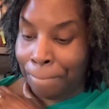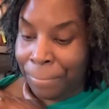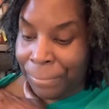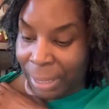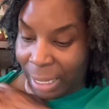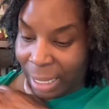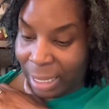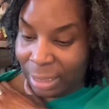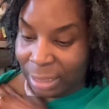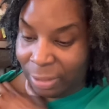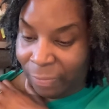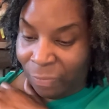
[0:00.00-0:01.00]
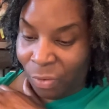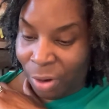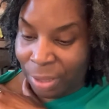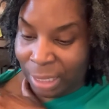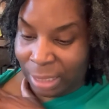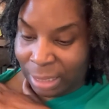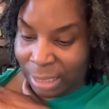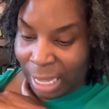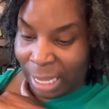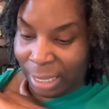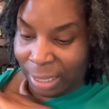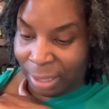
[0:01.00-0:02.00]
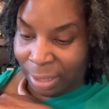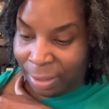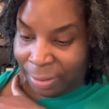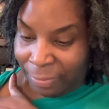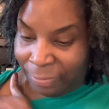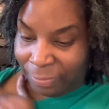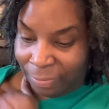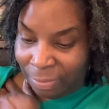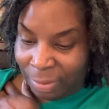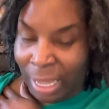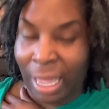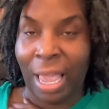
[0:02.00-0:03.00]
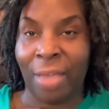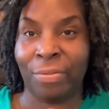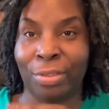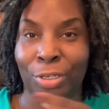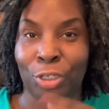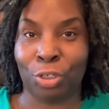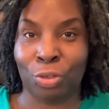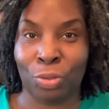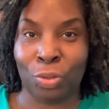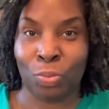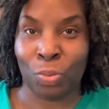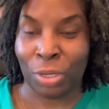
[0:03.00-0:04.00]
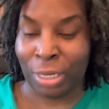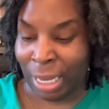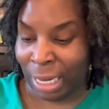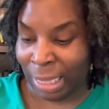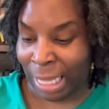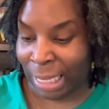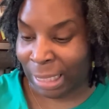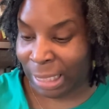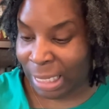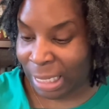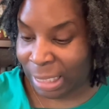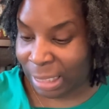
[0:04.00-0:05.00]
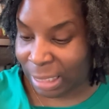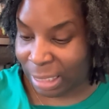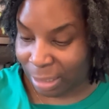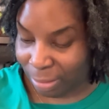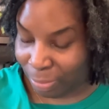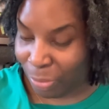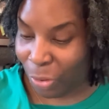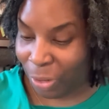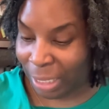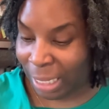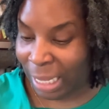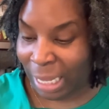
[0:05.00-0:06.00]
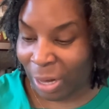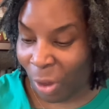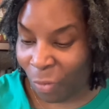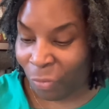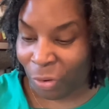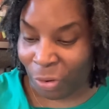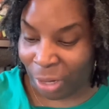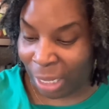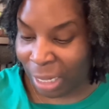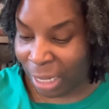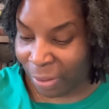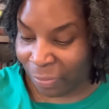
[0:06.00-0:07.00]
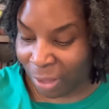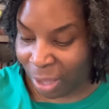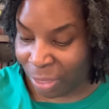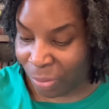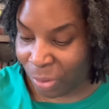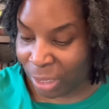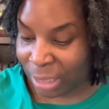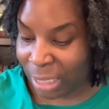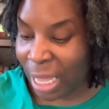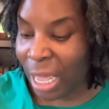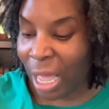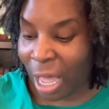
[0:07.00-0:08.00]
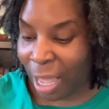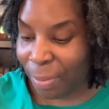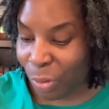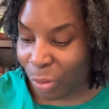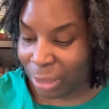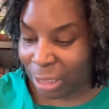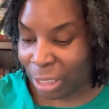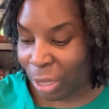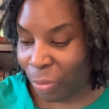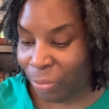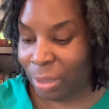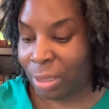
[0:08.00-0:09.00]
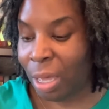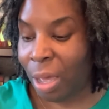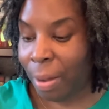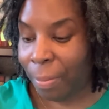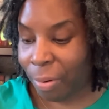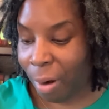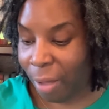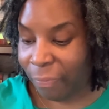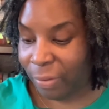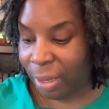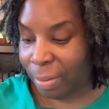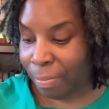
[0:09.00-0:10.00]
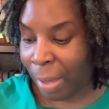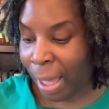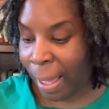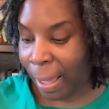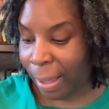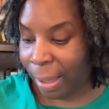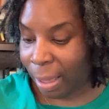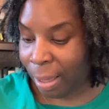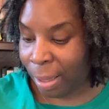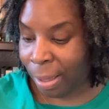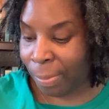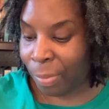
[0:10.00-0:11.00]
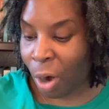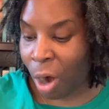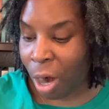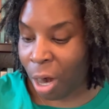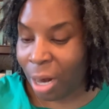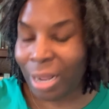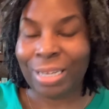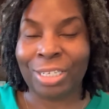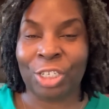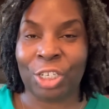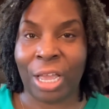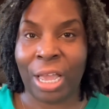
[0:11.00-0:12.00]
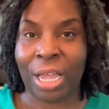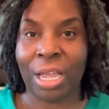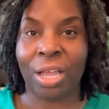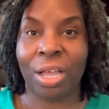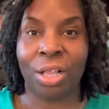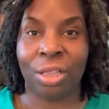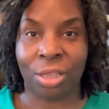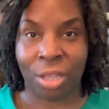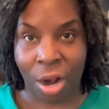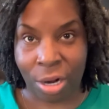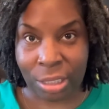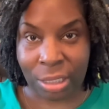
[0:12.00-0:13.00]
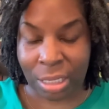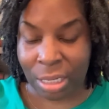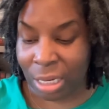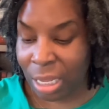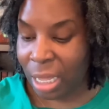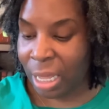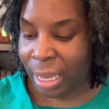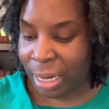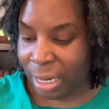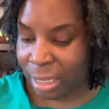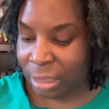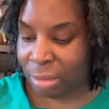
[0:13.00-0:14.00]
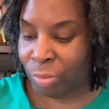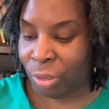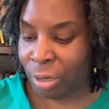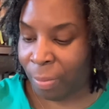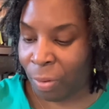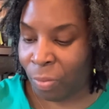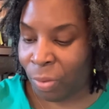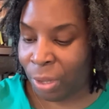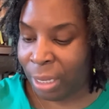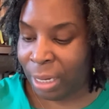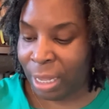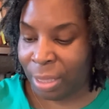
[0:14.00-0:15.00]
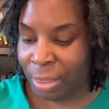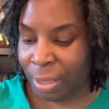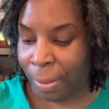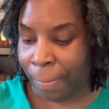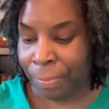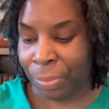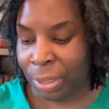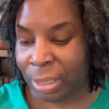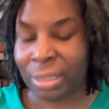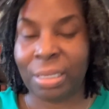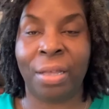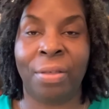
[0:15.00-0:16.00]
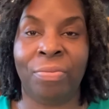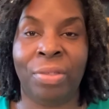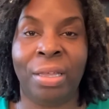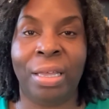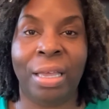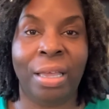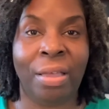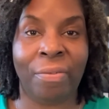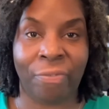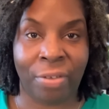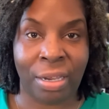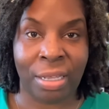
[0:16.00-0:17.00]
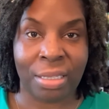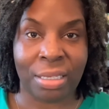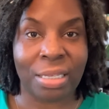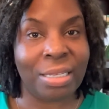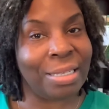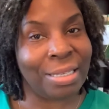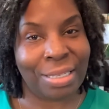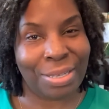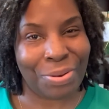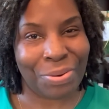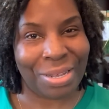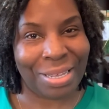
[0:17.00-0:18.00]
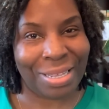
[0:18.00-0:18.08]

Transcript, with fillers: But for the sake of not having to choose one out of that list more than it over any of the other ones, I'm going to go with Prophet by um, R.J. Larson, and it is book number one in the Books of the Infinite series.